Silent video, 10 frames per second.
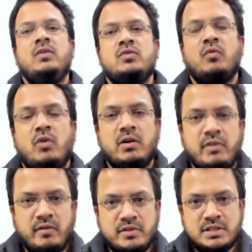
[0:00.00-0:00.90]
So what we
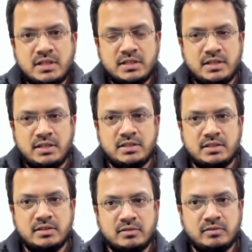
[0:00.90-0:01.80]
have discussed
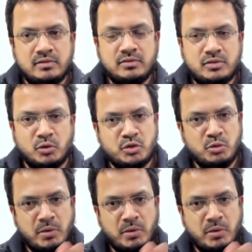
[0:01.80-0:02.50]
is, so